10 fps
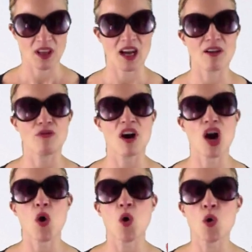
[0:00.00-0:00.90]

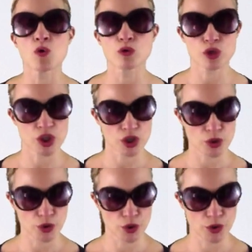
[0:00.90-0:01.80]
Avoir honte
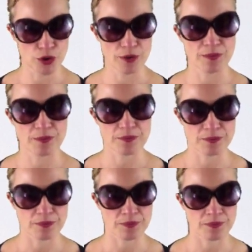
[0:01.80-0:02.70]
que.
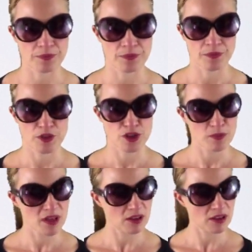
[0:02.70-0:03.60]
To
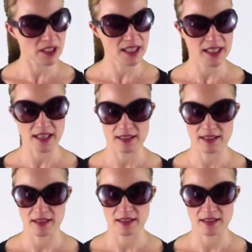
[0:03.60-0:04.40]
be lucky that.